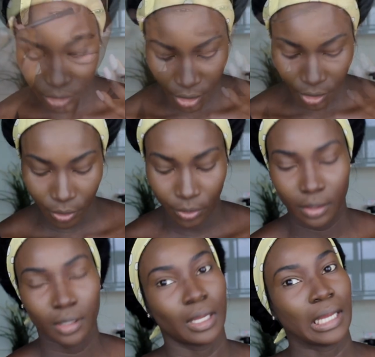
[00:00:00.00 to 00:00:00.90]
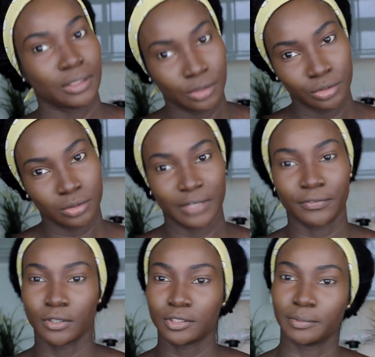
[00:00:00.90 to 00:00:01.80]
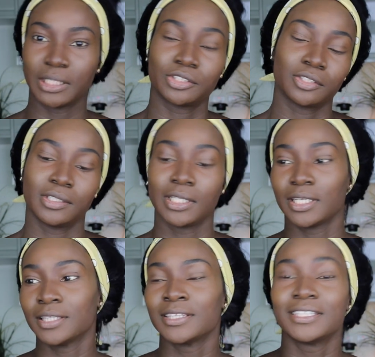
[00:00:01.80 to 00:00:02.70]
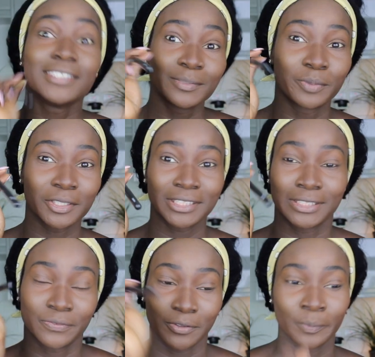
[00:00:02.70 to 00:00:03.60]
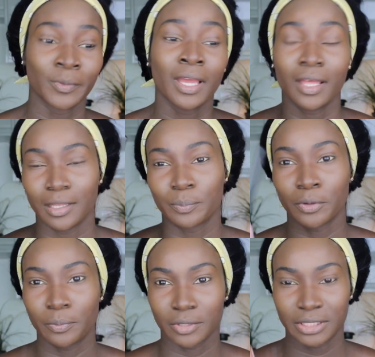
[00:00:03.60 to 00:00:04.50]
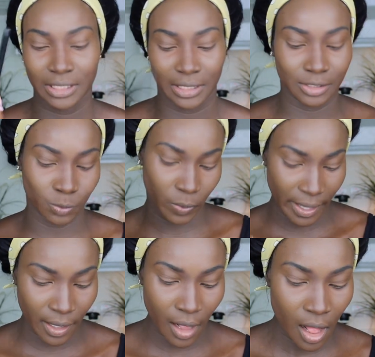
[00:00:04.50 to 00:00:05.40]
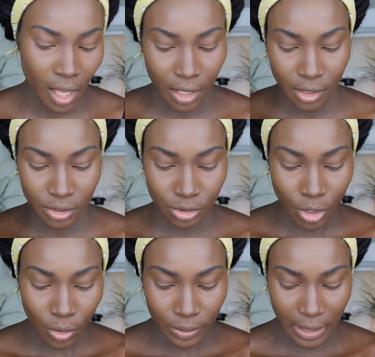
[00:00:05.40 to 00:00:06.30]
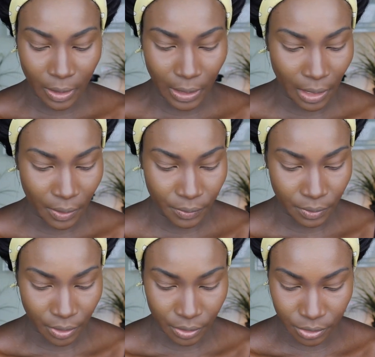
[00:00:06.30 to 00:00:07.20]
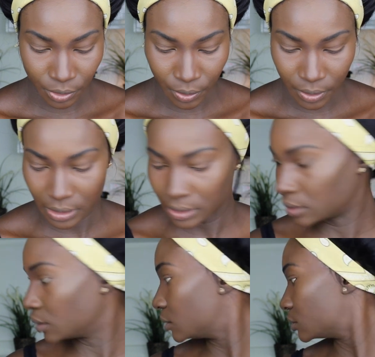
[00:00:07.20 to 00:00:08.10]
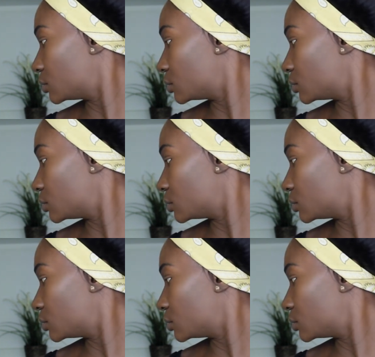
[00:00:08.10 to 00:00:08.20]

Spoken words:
So as usual, I forgot to mention again, this brush is from their Pro Brush Set as well. So now I'll contour the.